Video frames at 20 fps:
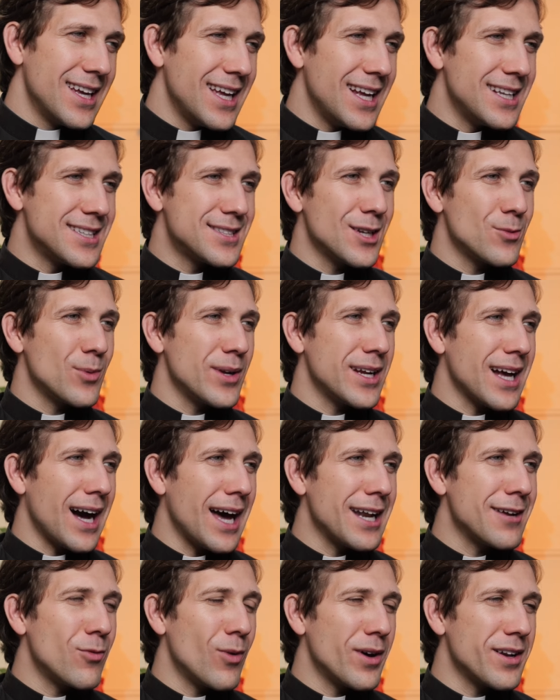Instead, we
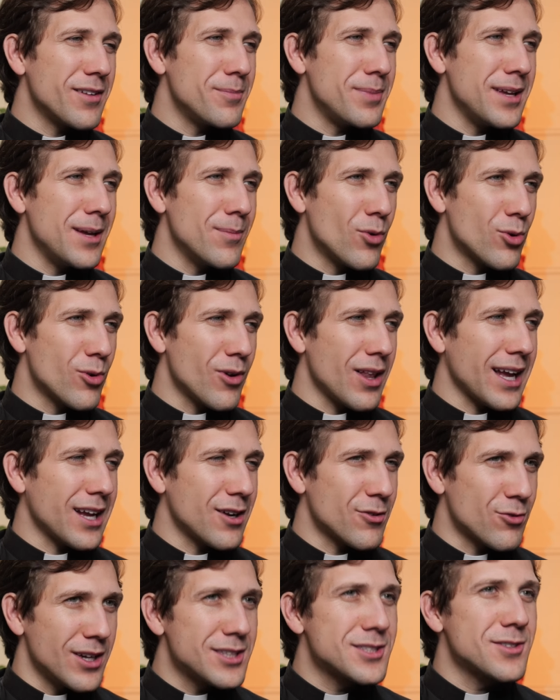kind of want to be more like
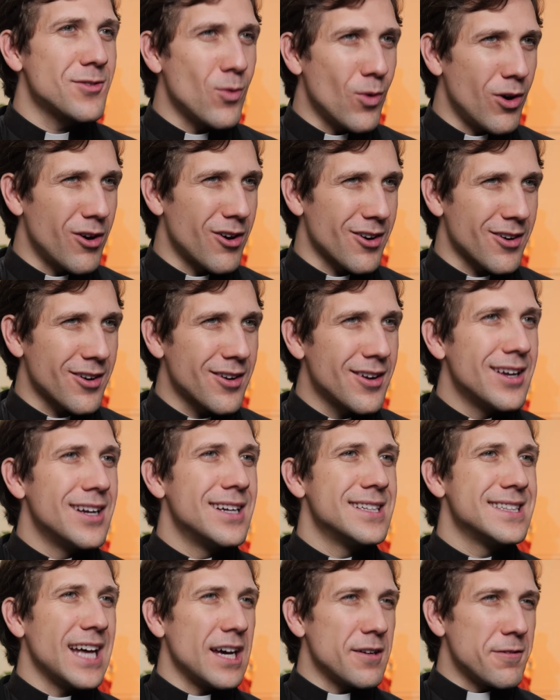a reservoir
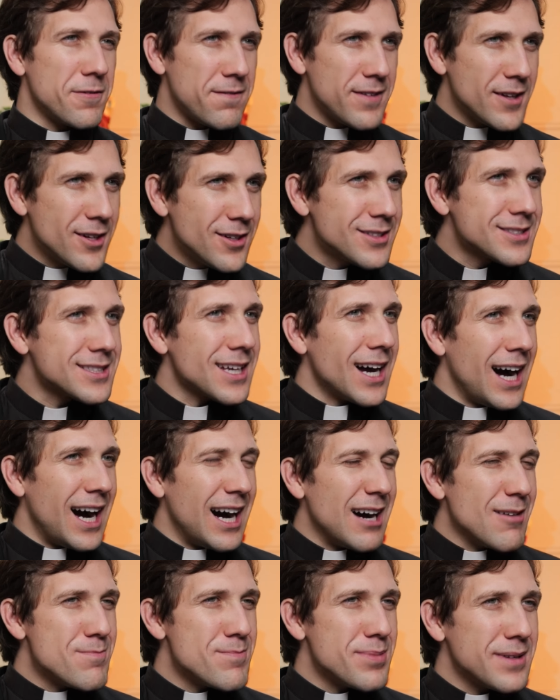that fills
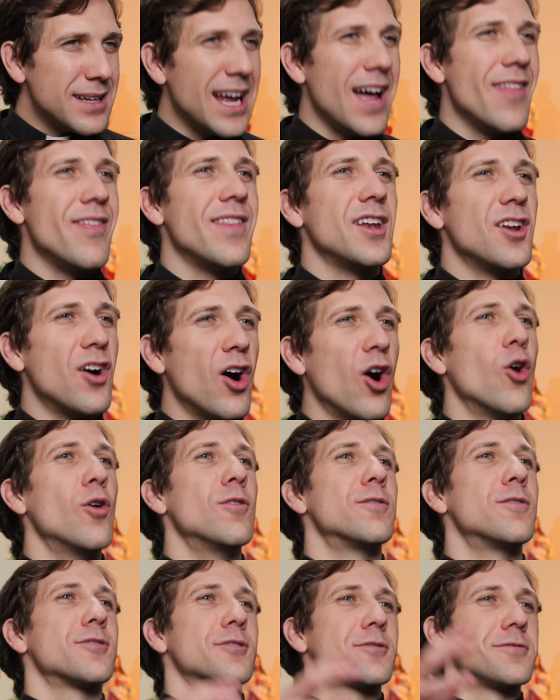up and then
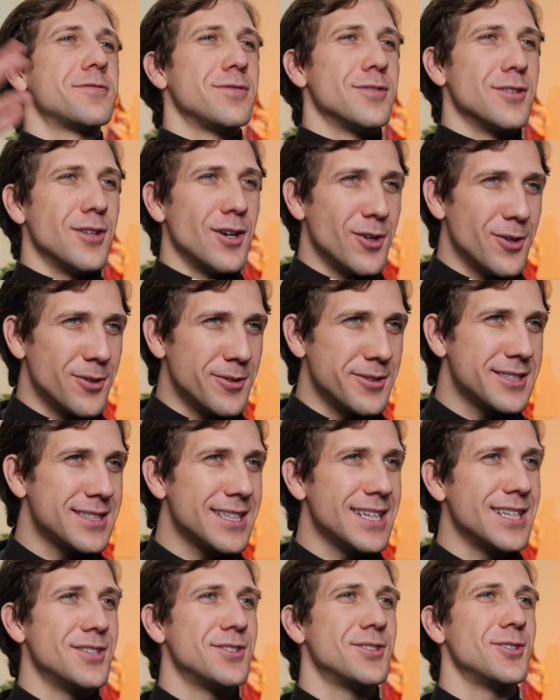overflows
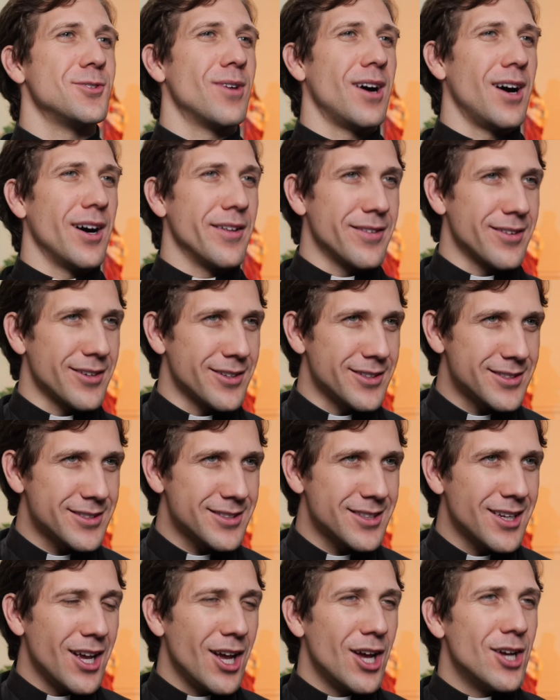into
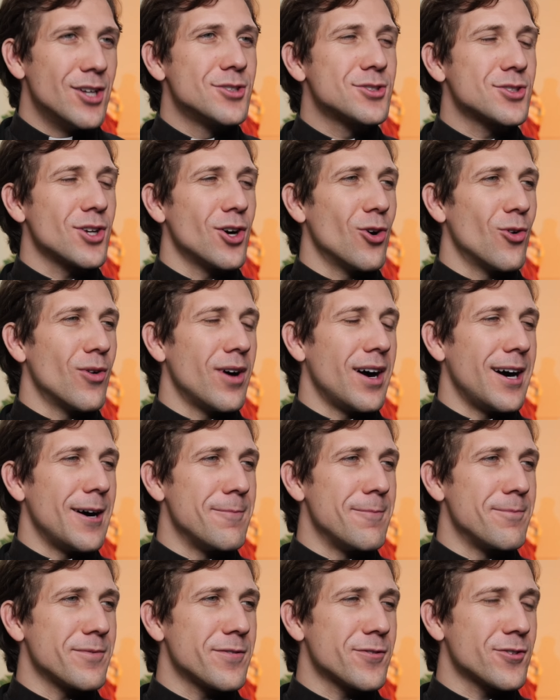others. So
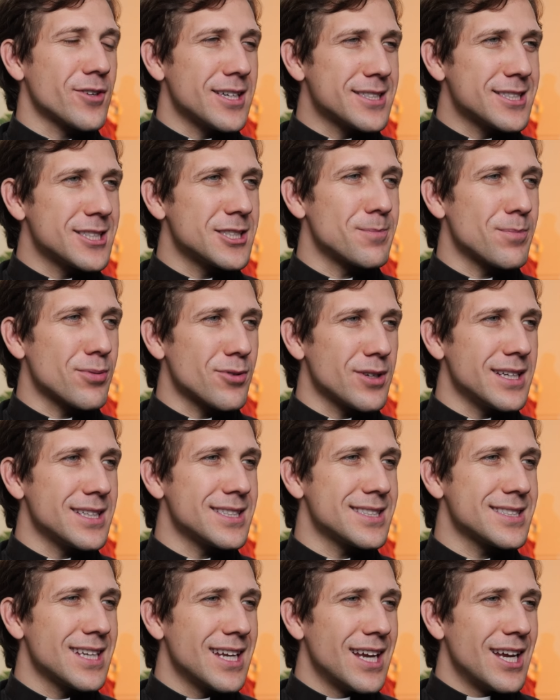for us as
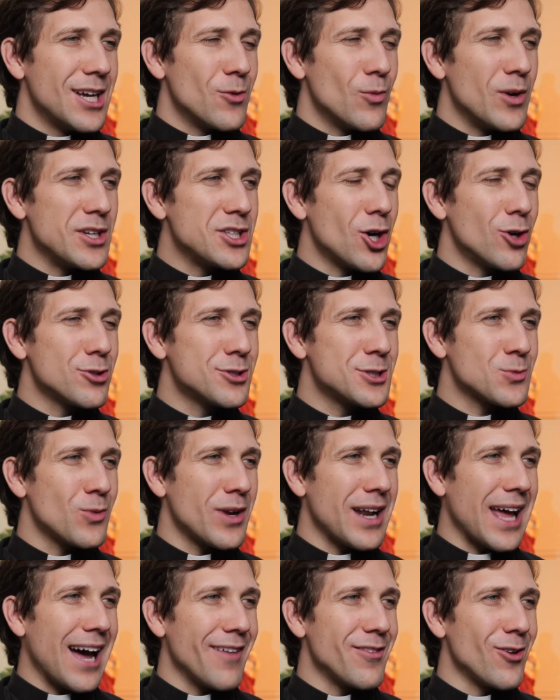priests, we don't just
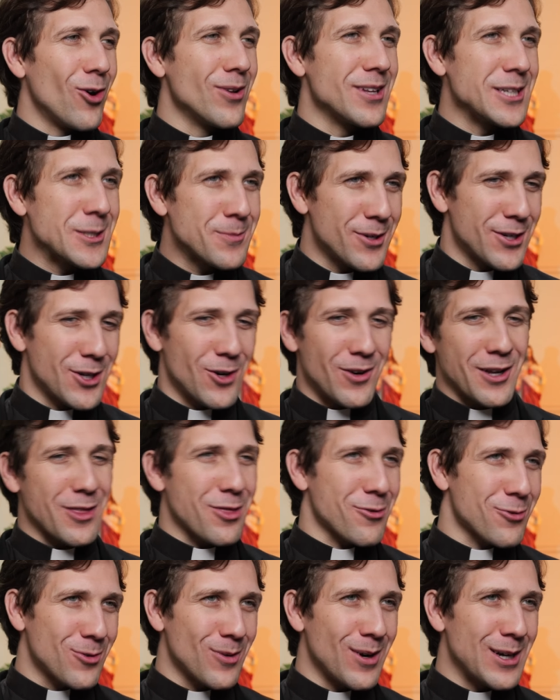want to have the Holy Spirit going
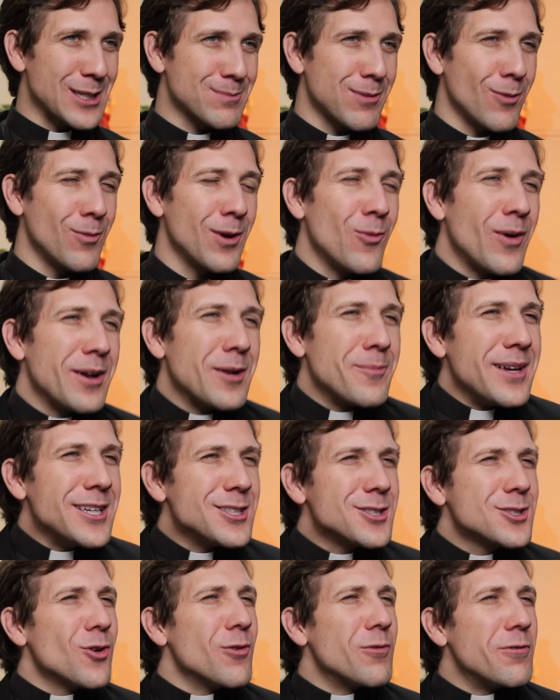through us, but we want to be
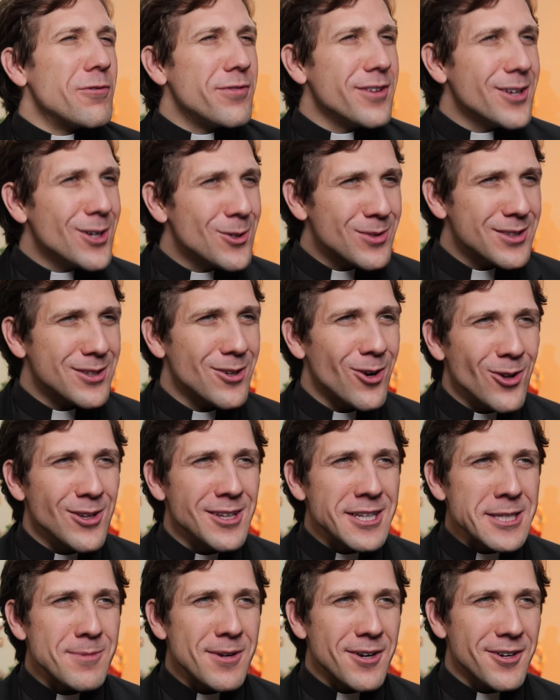so filled with the
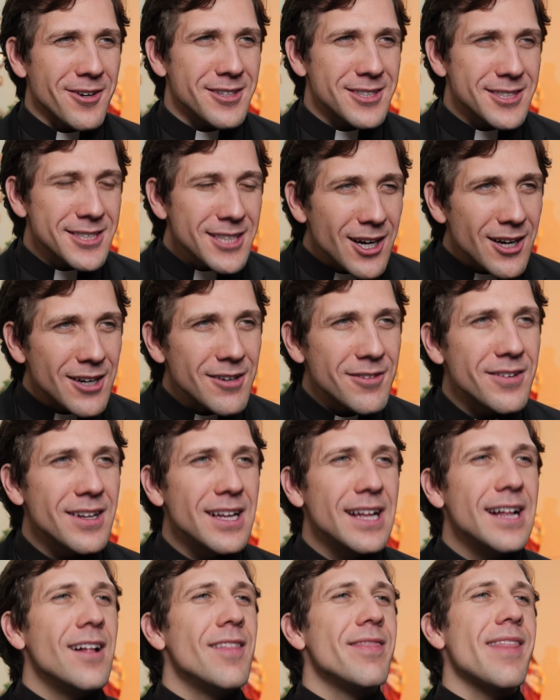Holy Spirit ourselves
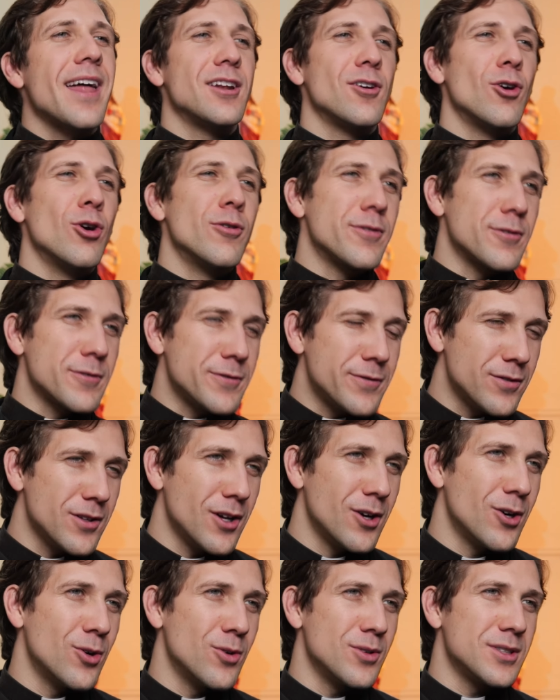that it
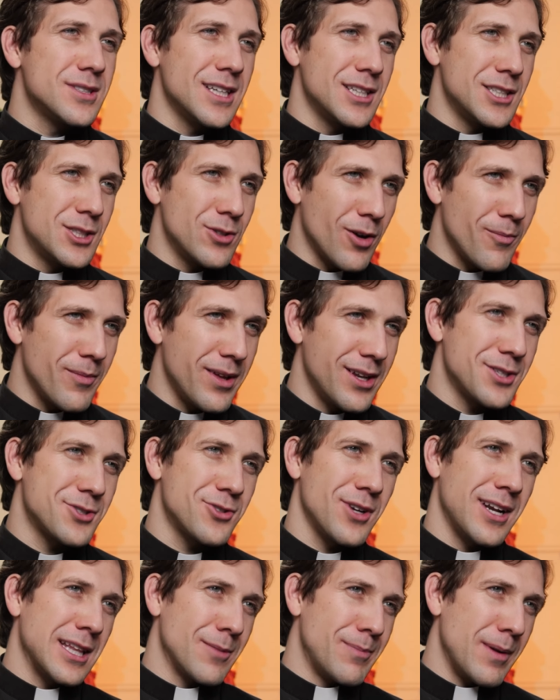overflows into our
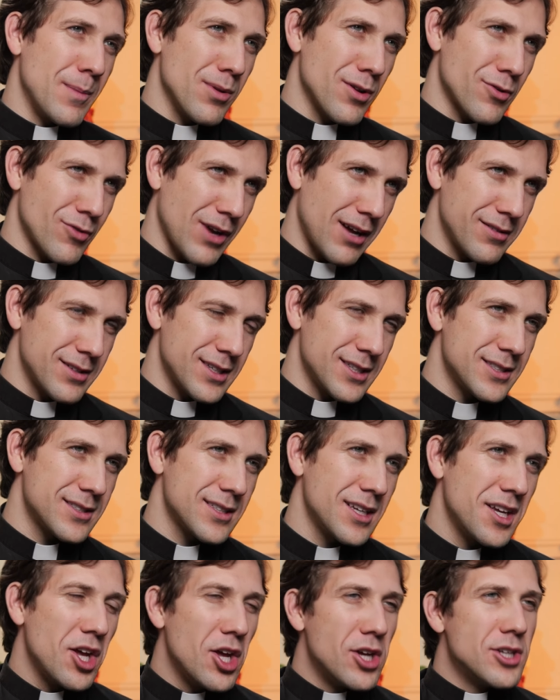ministry and to the people around us.